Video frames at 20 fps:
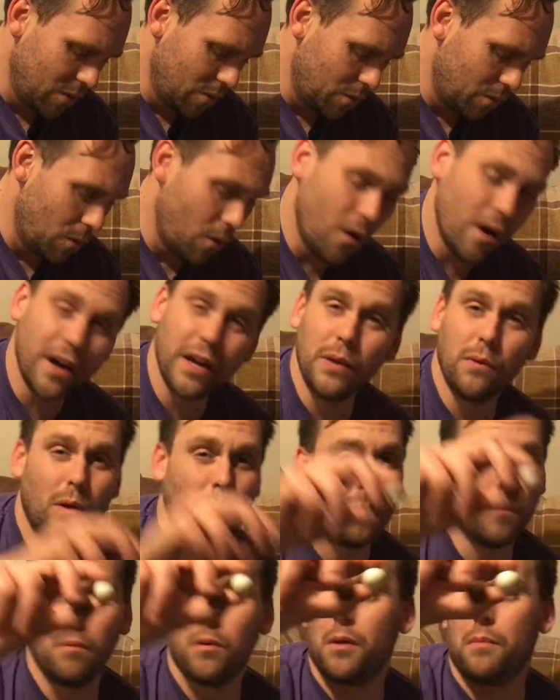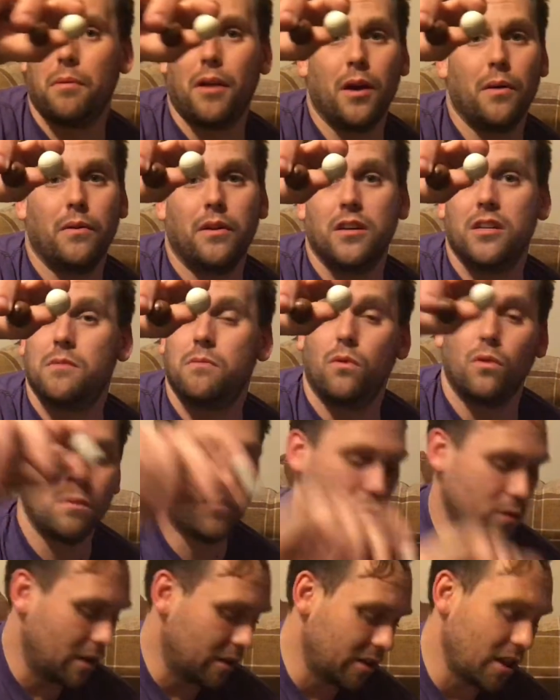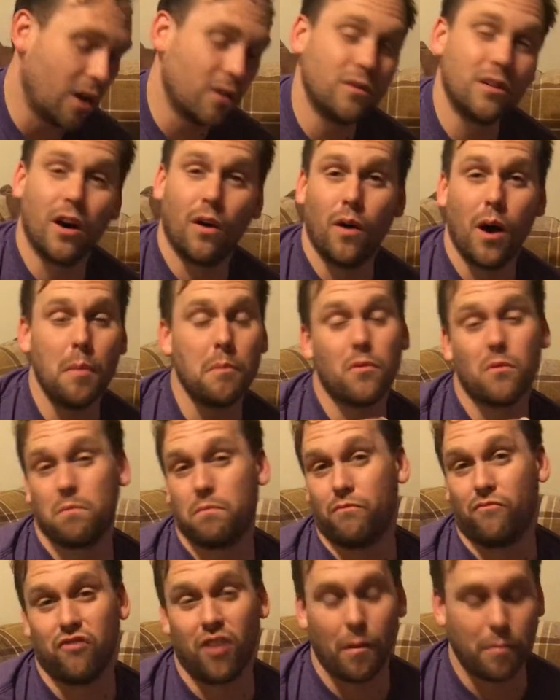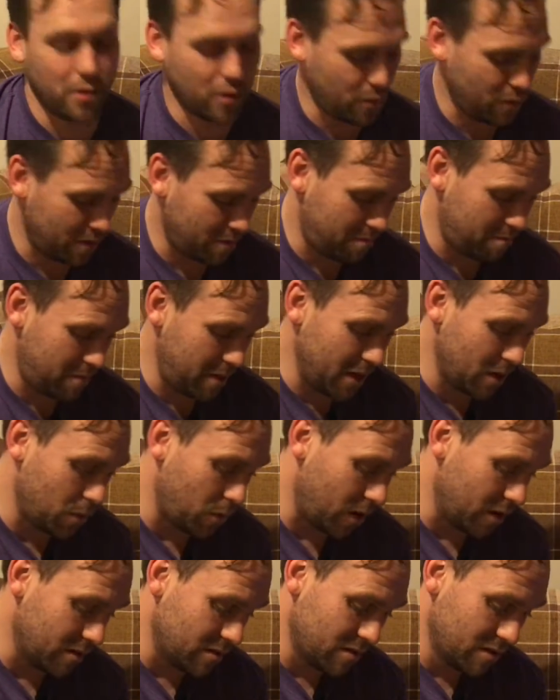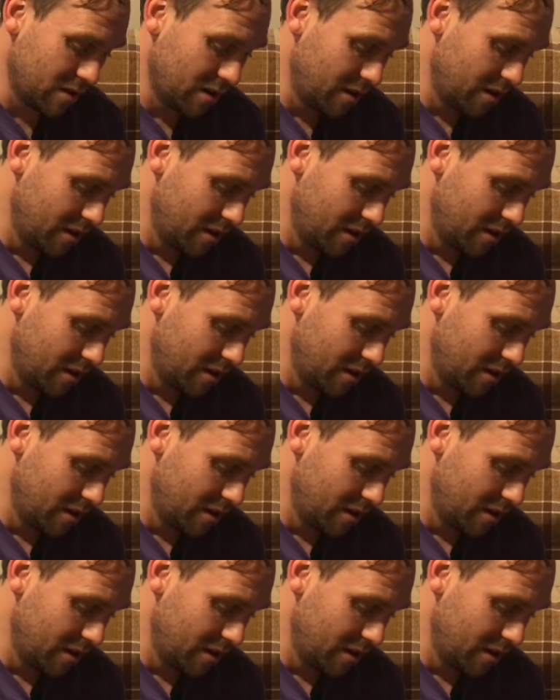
Why anyone would want to play with these smaller balls, I don't know, I'm rubbish with the big ones.